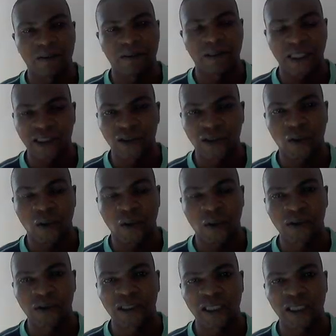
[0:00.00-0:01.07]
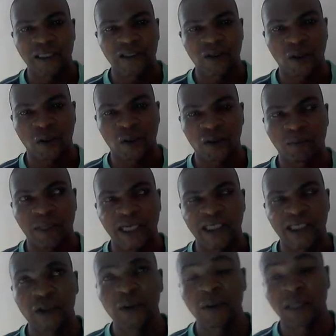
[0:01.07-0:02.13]
This course is taught by
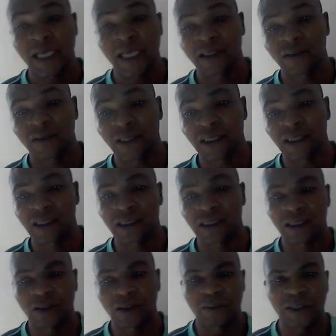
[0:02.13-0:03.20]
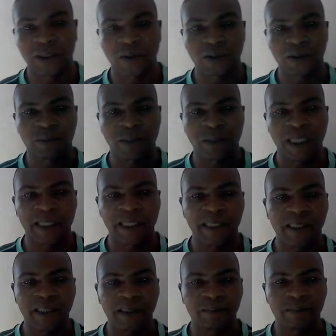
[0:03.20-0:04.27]
two lecturers. It will be taught by
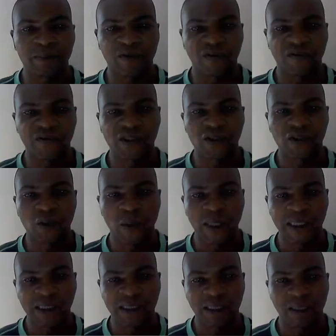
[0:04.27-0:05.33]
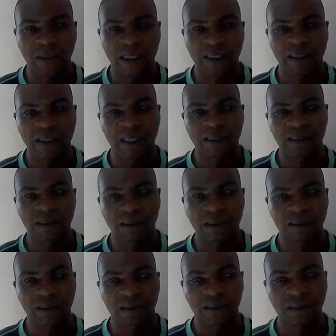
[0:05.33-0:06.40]
Professor Nkwetisama and
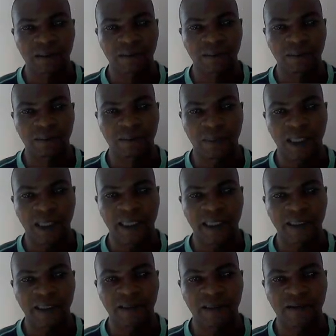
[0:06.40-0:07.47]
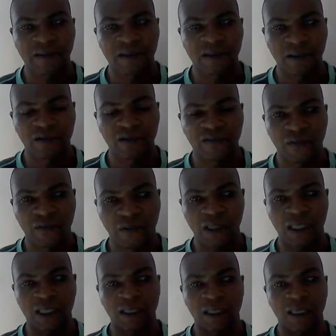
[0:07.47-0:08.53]
by Dr.
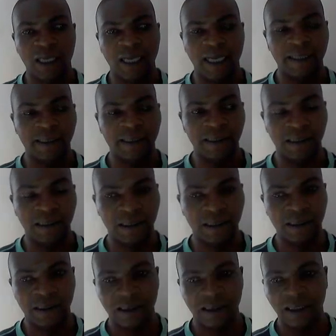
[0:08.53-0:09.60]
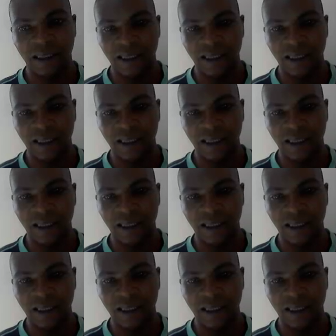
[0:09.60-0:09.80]
Fonka Hans.